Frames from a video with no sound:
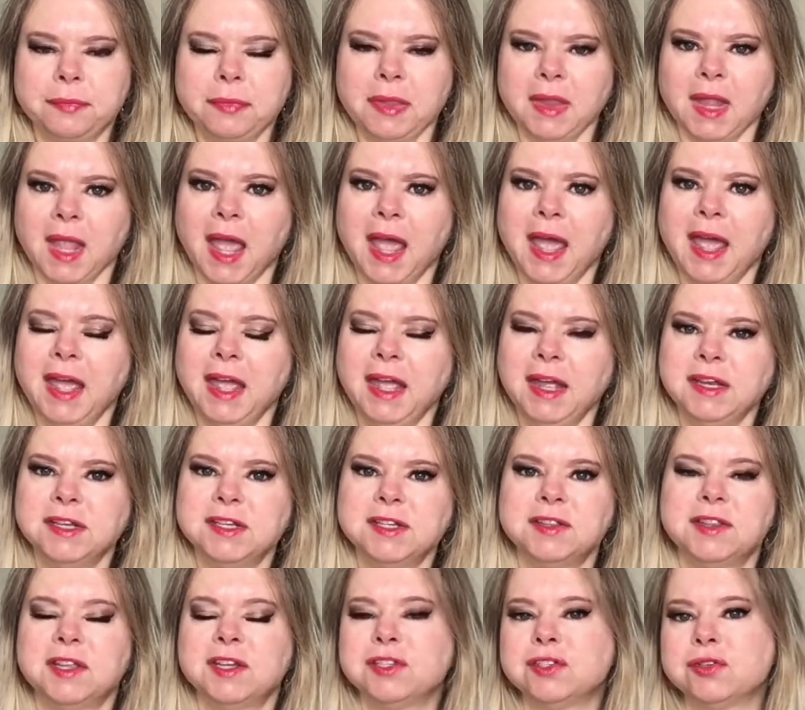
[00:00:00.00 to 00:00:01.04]
And
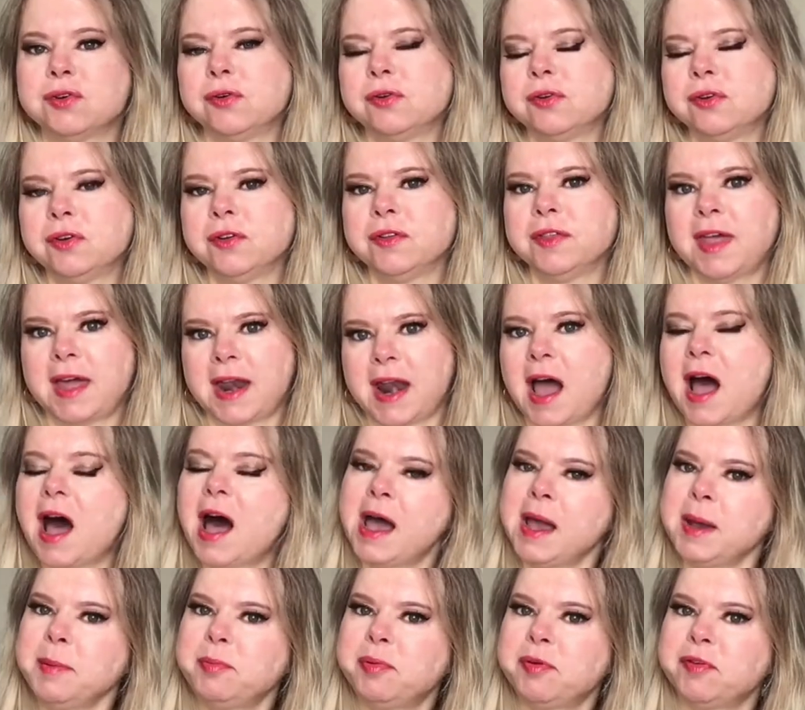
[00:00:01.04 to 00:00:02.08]
the toner that
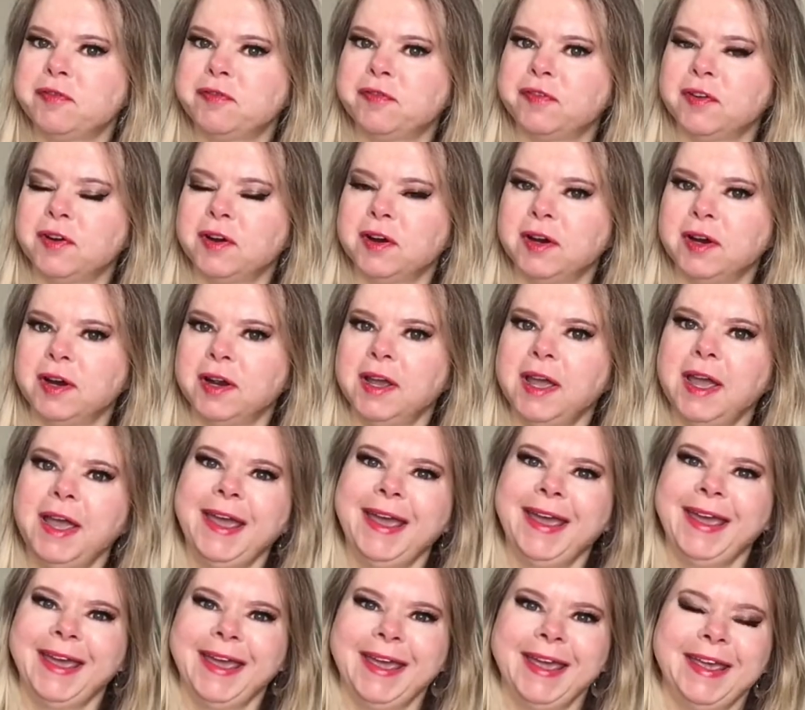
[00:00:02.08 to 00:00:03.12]
I prefer
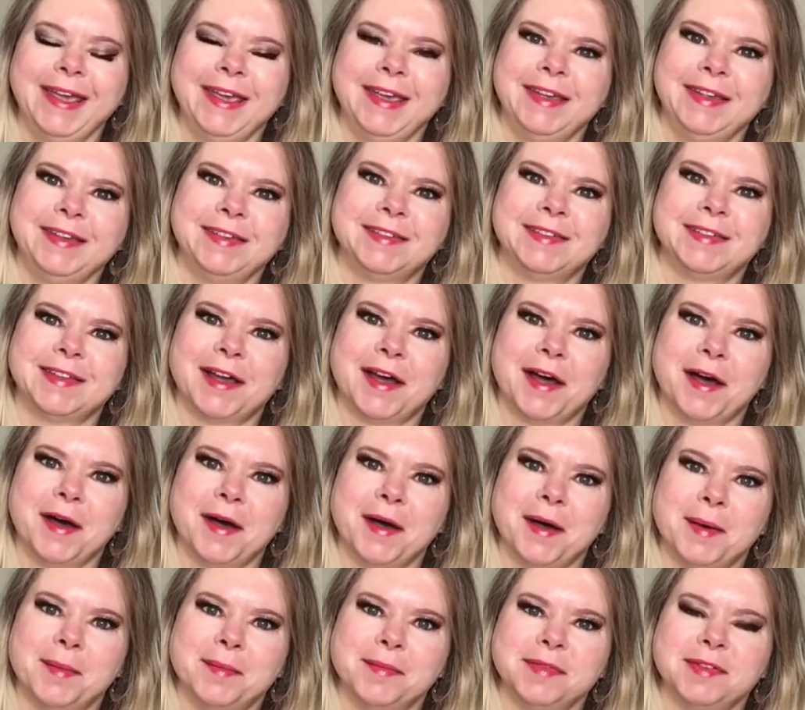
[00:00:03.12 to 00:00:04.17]
is
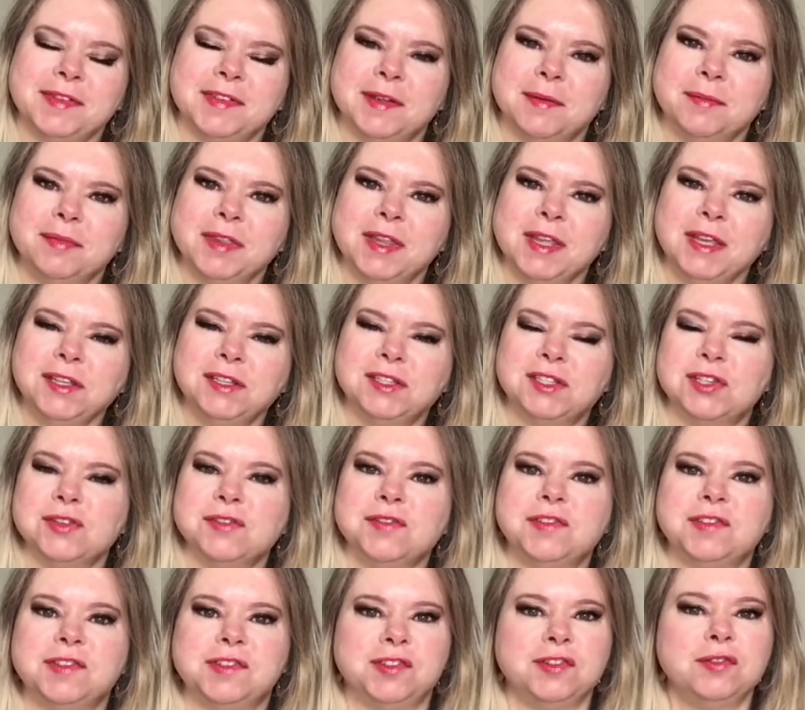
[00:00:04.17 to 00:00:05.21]
um, something to
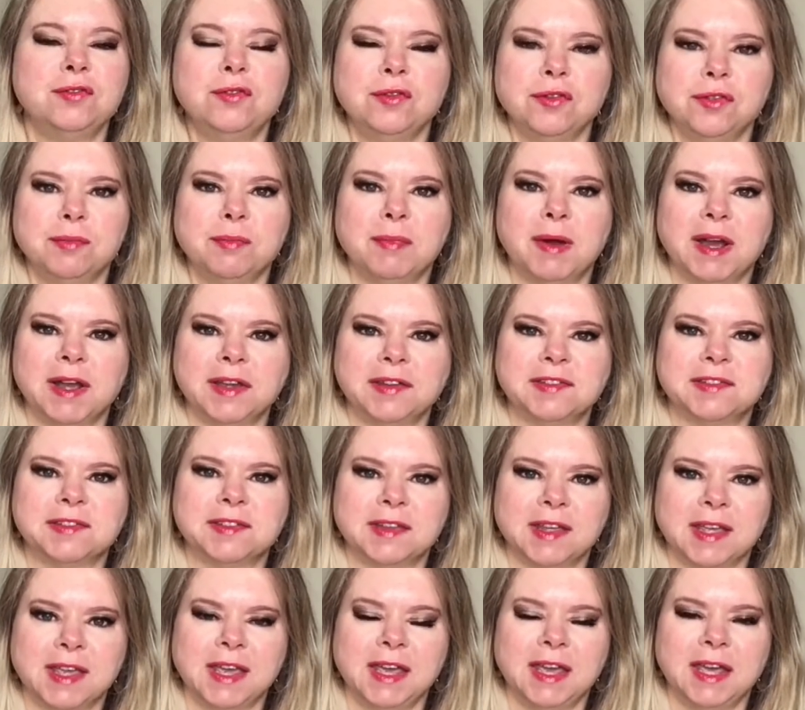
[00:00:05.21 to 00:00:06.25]
soothe my
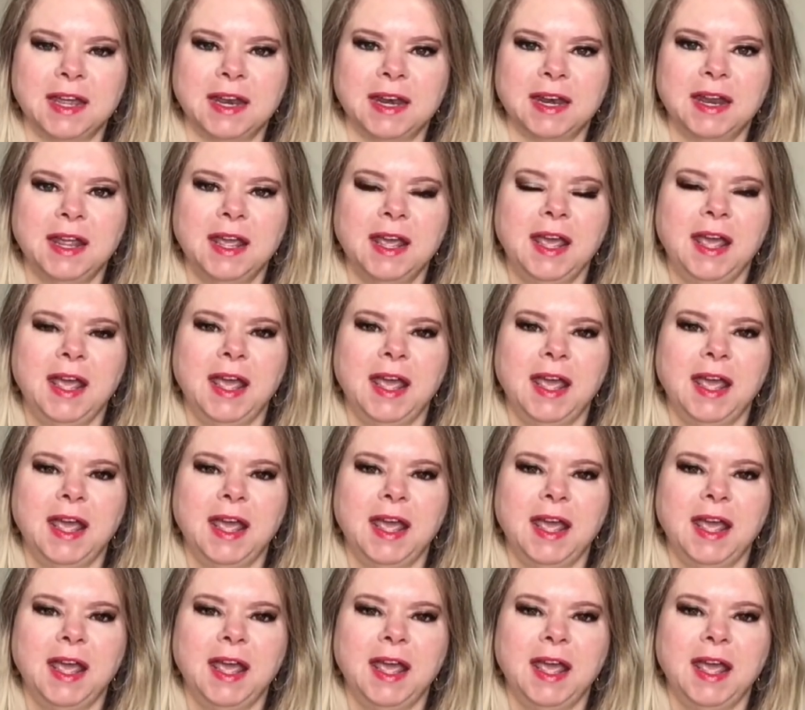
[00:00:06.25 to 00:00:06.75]
skin.